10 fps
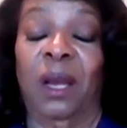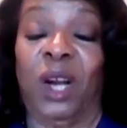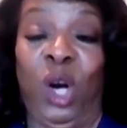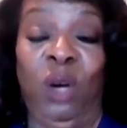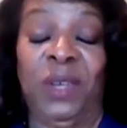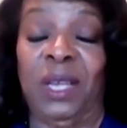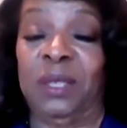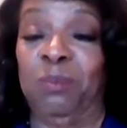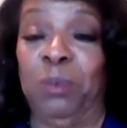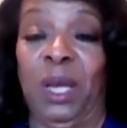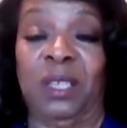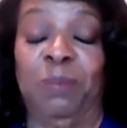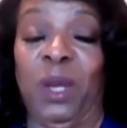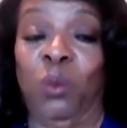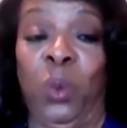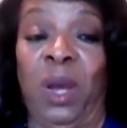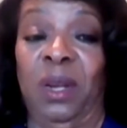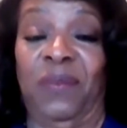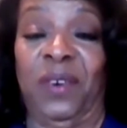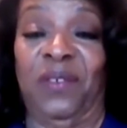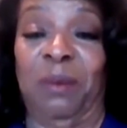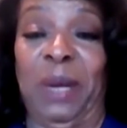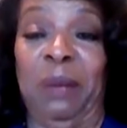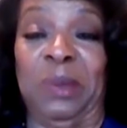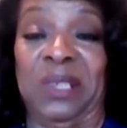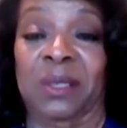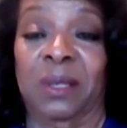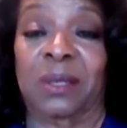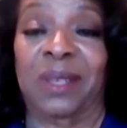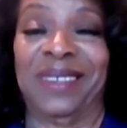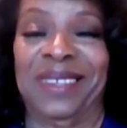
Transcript: COVID has been wonderful for my business.